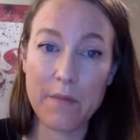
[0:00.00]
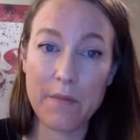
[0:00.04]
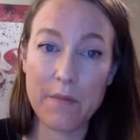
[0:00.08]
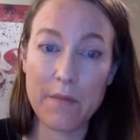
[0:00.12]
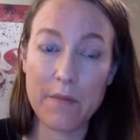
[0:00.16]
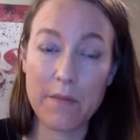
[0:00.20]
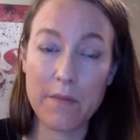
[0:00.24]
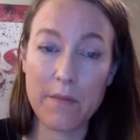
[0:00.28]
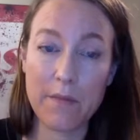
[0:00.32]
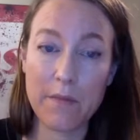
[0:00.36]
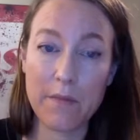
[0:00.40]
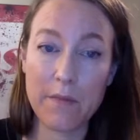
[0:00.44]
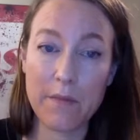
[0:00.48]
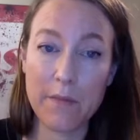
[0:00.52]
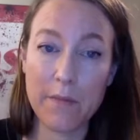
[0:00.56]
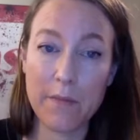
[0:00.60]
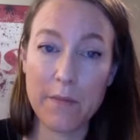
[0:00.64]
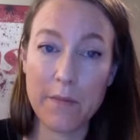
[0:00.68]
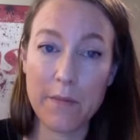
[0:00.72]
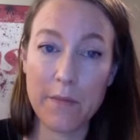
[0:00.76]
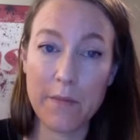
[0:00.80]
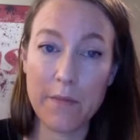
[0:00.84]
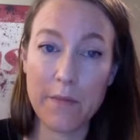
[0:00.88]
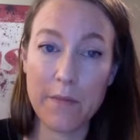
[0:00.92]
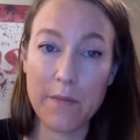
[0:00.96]

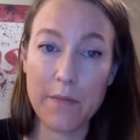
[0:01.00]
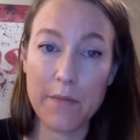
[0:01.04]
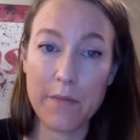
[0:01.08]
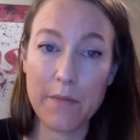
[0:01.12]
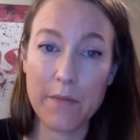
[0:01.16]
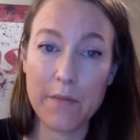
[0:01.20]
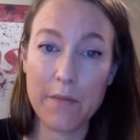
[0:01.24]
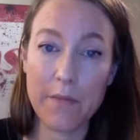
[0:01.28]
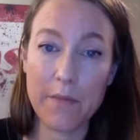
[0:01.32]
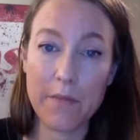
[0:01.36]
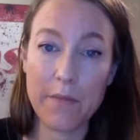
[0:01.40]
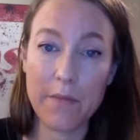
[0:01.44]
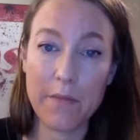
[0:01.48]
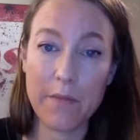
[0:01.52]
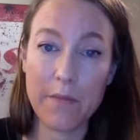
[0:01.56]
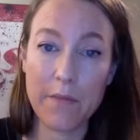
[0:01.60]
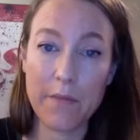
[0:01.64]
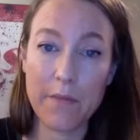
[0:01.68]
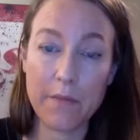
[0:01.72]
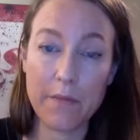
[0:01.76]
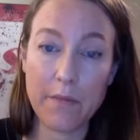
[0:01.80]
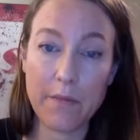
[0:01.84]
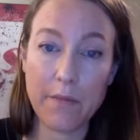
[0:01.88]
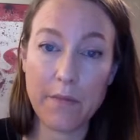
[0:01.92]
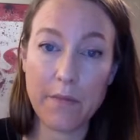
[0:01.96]

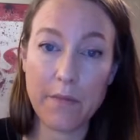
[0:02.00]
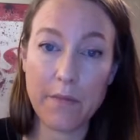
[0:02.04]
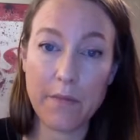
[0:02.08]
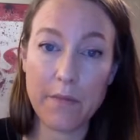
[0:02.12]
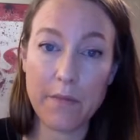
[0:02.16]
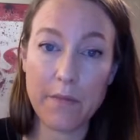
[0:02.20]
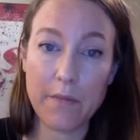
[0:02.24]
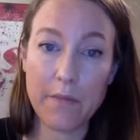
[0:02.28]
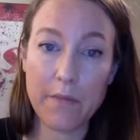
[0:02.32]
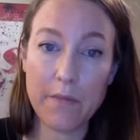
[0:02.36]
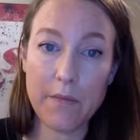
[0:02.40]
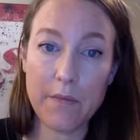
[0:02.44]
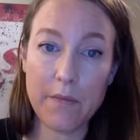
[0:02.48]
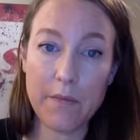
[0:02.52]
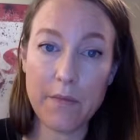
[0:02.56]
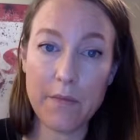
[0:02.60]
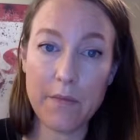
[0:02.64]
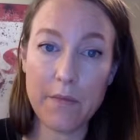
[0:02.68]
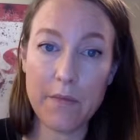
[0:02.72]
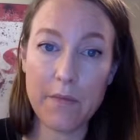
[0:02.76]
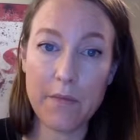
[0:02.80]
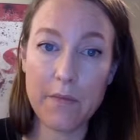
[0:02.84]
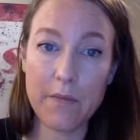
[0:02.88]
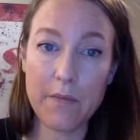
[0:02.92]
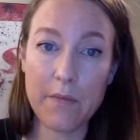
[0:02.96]

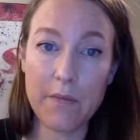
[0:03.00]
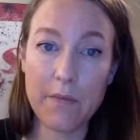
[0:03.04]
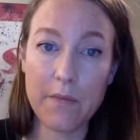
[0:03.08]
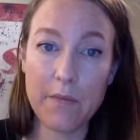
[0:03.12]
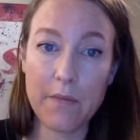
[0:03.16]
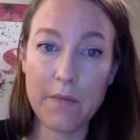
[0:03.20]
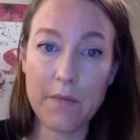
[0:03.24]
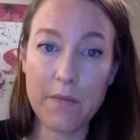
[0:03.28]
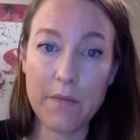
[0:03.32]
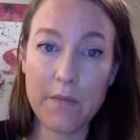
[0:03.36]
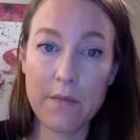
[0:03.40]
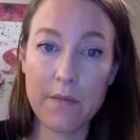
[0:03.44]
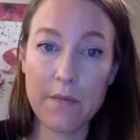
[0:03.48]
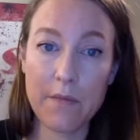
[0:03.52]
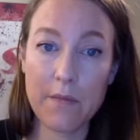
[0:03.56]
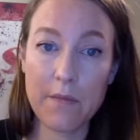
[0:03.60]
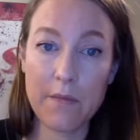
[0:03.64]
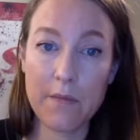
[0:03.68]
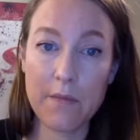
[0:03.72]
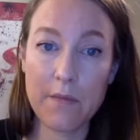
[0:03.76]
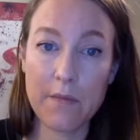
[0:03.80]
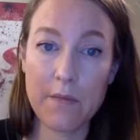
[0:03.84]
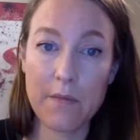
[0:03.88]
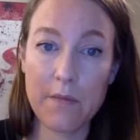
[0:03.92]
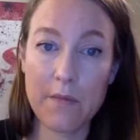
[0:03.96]

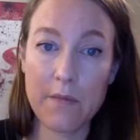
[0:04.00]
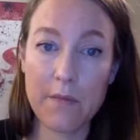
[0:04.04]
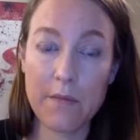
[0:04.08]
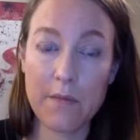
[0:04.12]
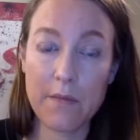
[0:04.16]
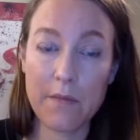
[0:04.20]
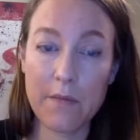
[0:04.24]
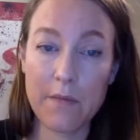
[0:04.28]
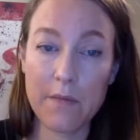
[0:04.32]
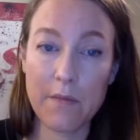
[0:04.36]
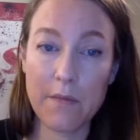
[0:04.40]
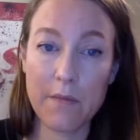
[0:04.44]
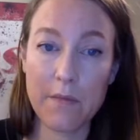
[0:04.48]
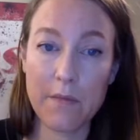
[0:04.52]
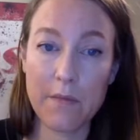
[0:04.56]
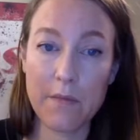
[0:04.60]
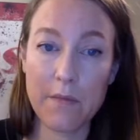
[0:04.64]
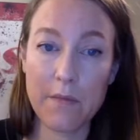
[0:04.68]
No words are spoken by the person on screen.